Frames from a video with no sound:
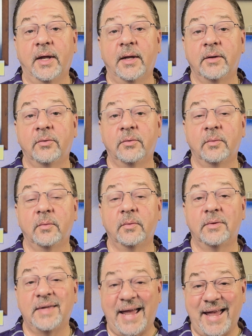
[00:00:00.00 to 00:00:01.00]
as
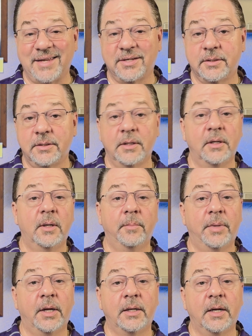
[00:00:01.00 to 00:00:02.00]
tasks,
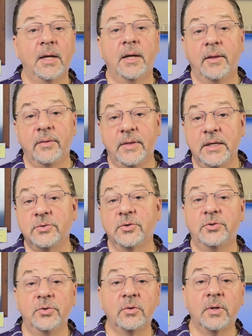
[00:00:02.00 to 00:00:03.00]
but these
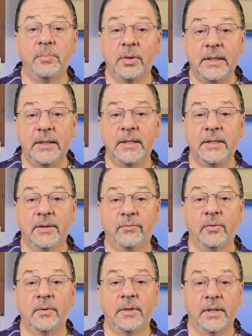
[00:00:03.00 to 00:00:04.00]
are 2 completely
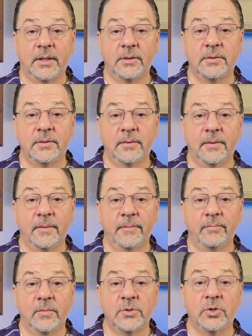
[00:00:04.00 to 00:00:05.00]
different things.
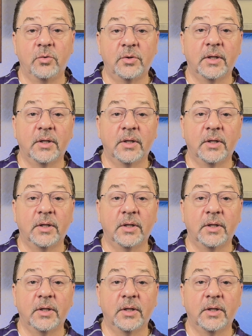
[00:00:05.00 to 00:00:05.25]
So